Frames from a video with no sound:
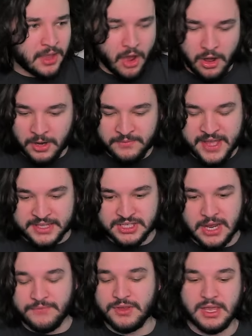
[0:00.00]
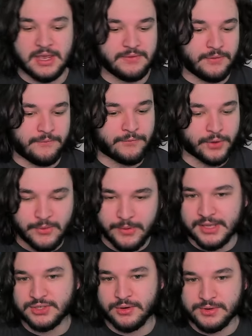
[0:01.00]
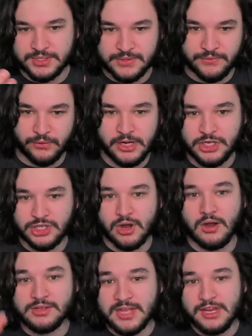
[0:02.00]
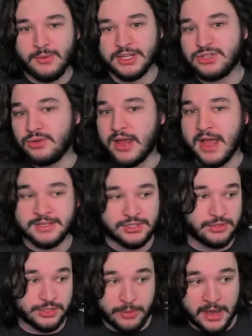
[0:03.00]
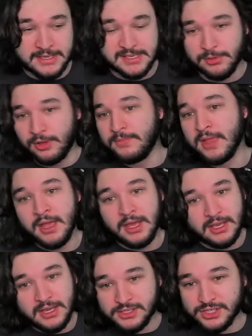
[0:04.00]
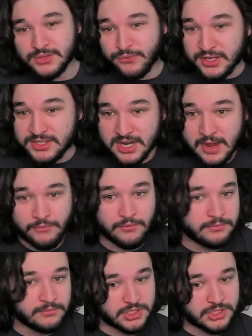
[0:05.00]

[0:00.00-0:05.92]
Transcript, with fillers: All of that stuff, they give you free resources, free shards, and you want to do it as soon as possible because it's just free stuff.